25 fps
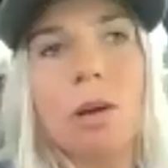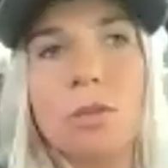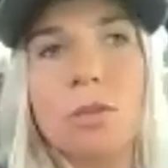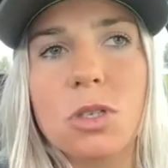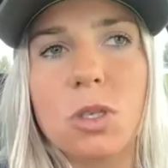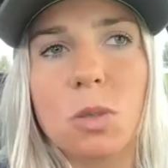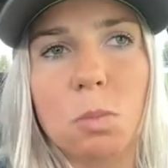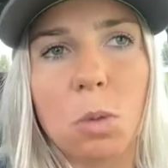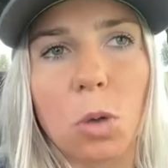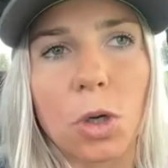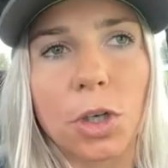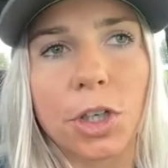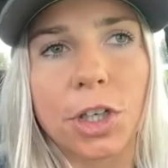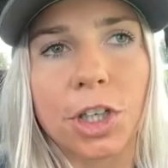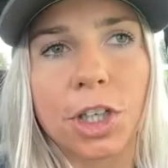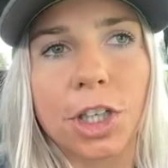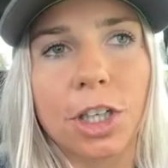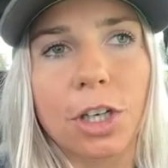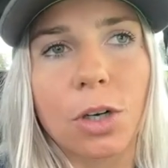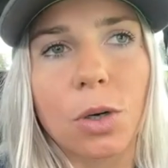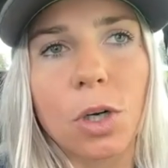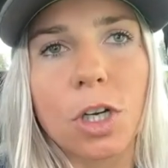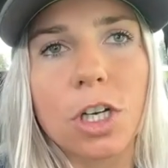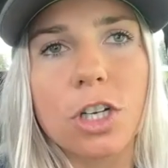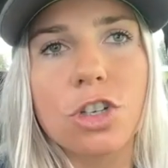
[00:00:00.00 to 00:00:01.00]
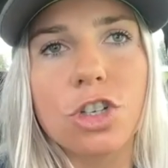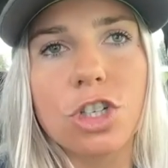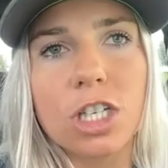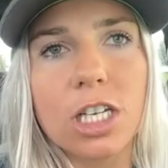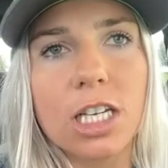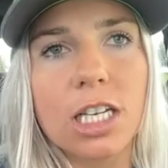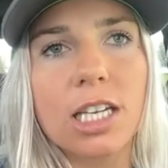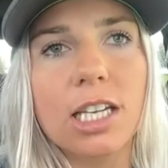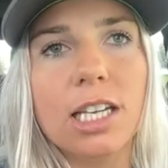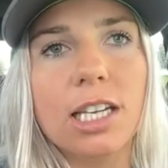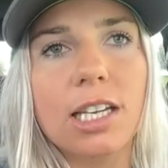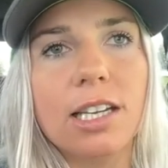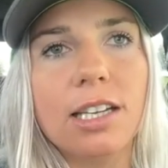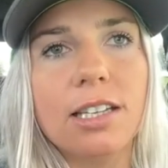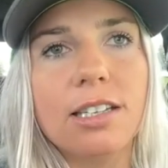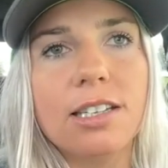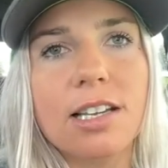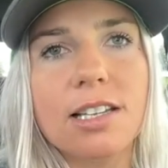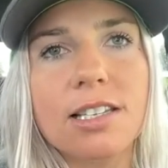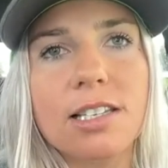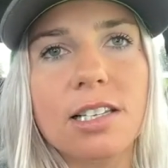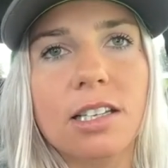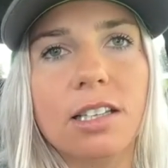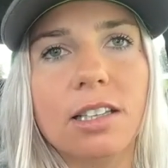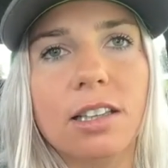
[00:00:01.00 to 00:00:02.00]
supporter, or she
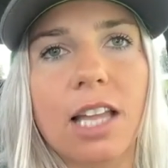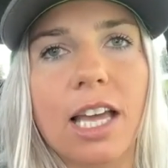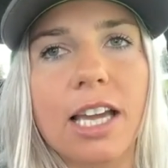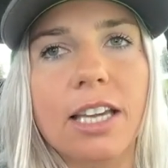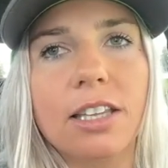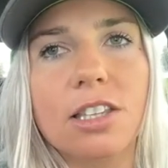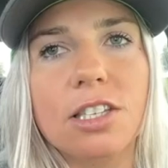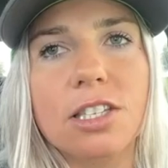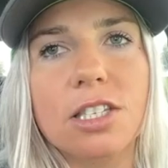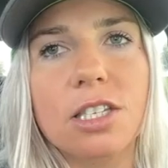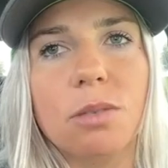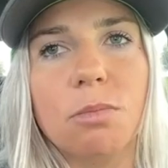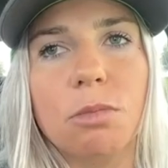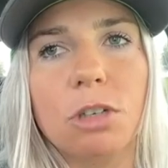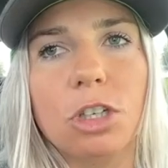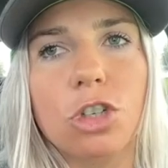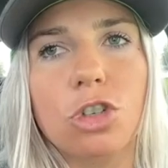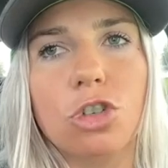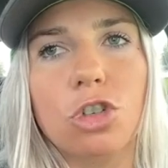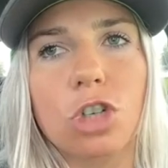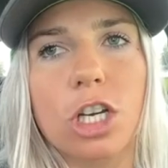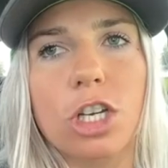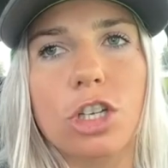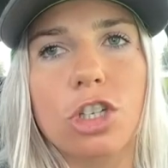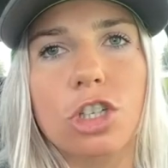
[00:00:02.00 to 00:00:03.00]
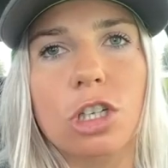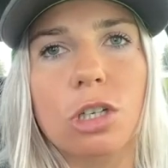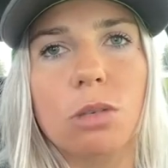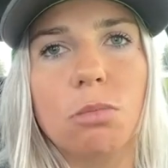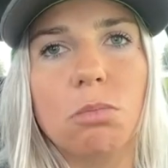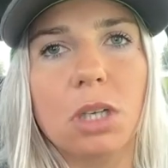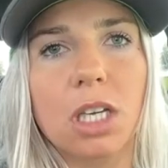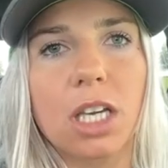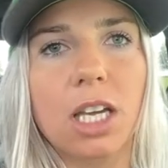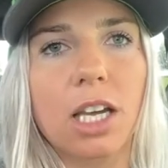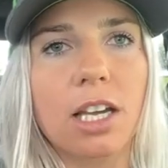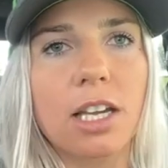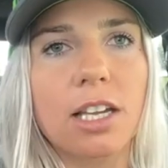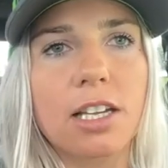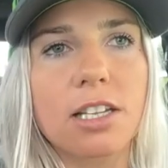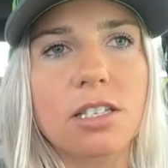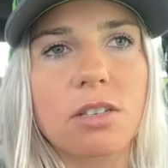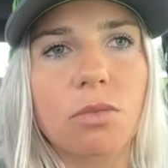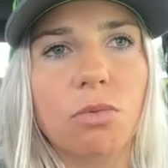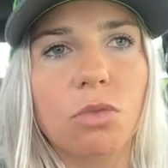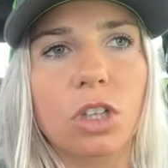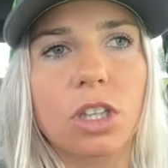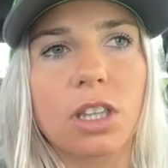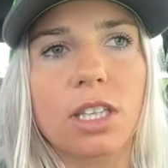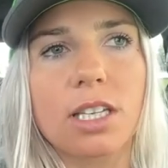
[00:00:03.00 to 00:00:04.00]
doesn't like this administration because
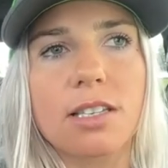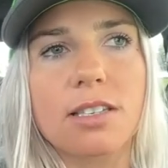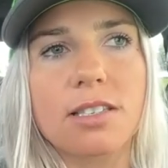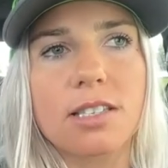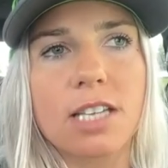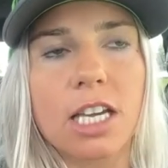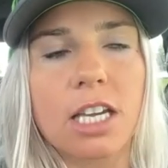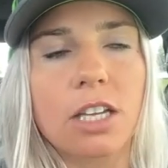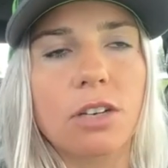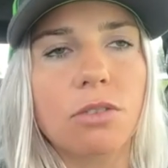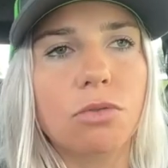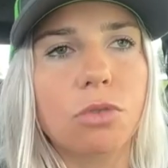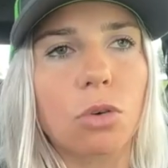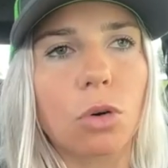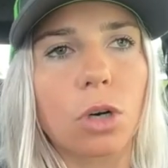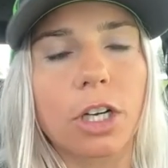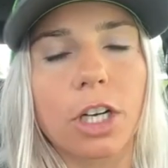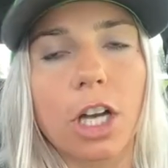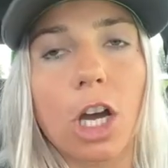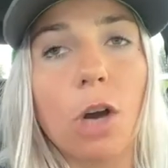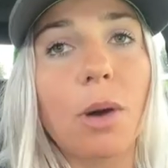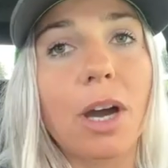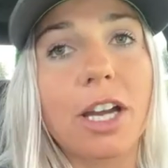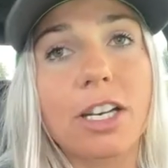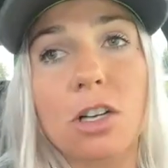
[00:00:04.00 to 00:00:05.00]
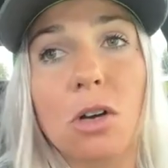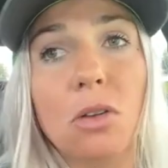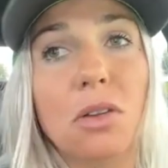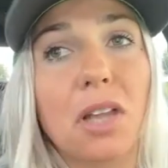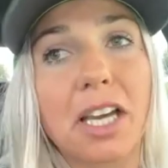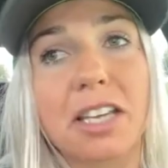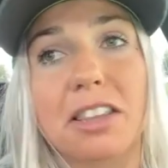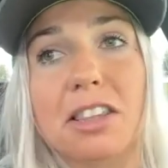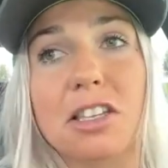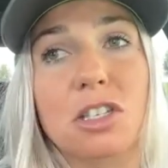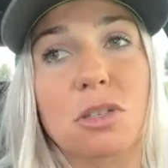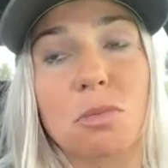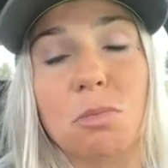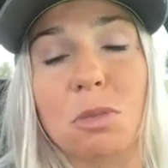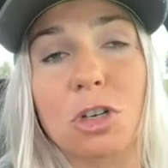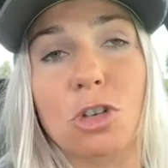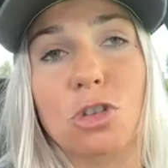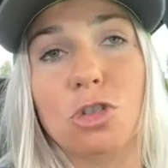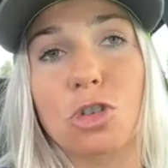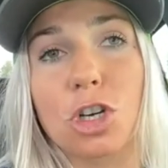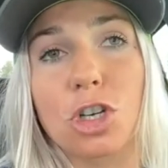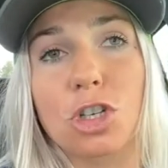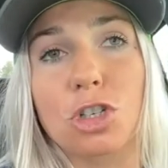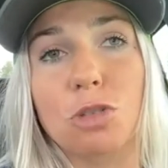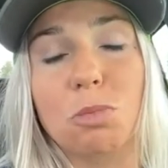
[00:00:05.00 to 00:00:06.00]
of what they stand for. No, I don't like this
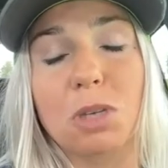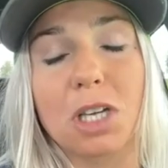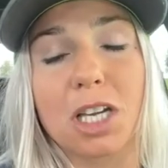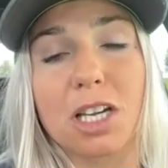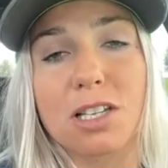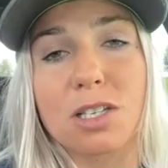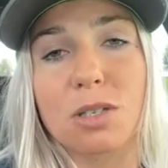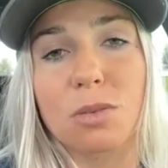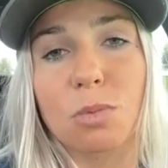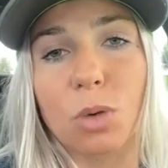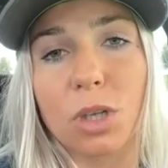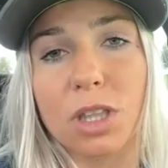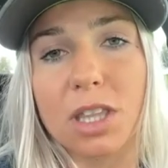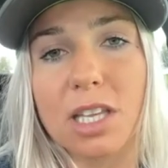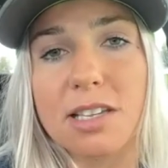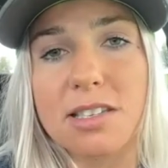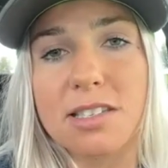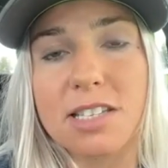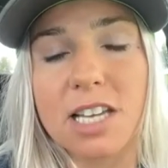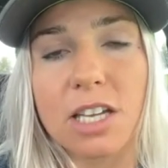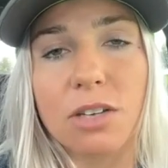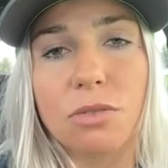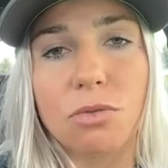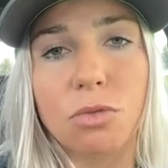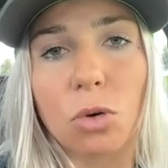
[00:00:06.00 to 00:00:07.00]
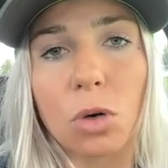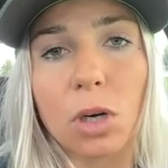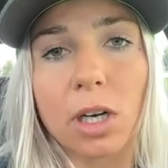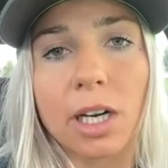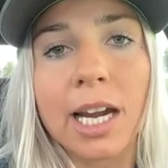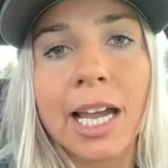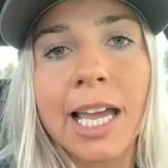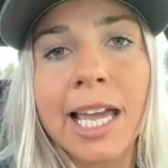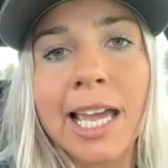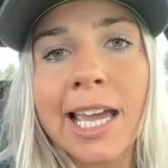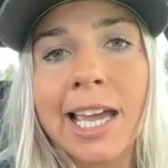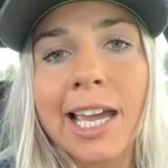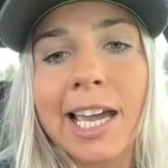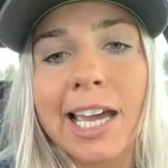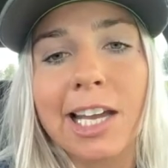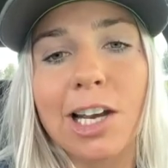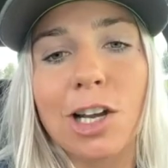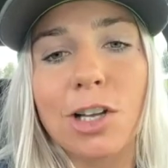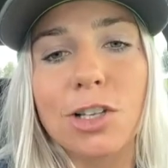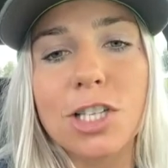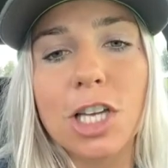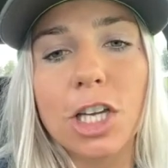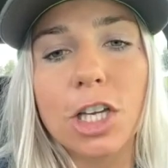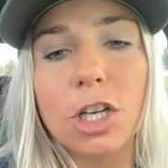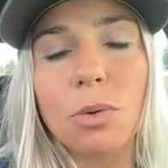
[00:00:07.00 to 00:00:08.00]
administration because of what they stand mm-hmm. for. And
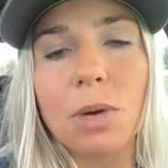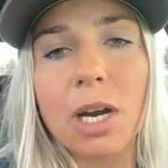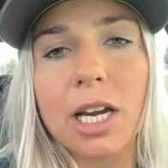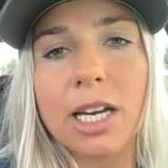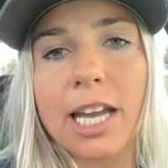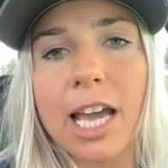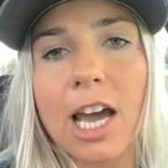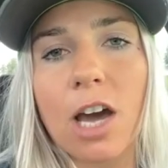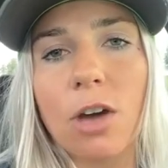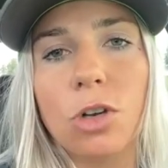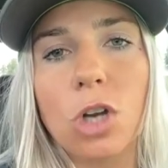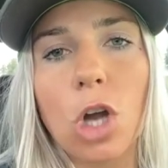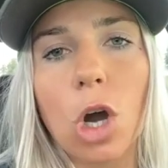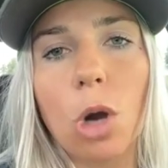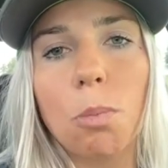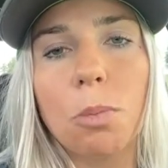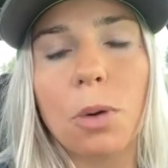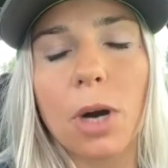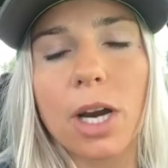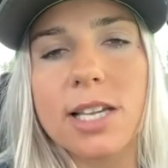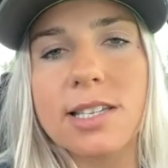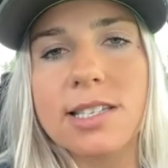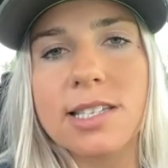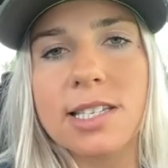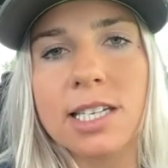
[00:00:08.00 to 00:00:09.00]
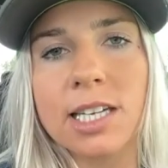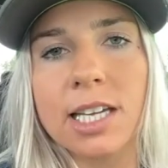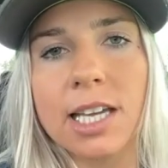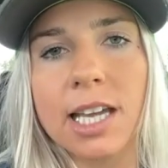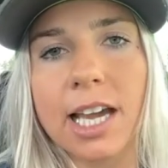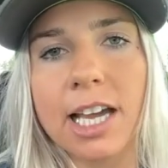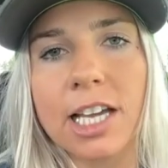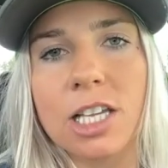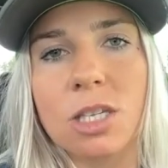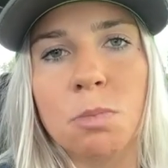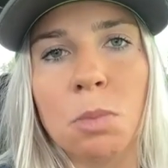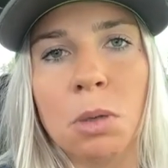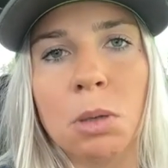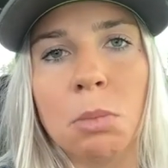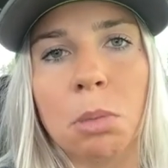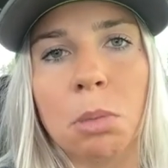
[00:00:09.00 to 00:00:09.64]
I'll tell you right now, no president has been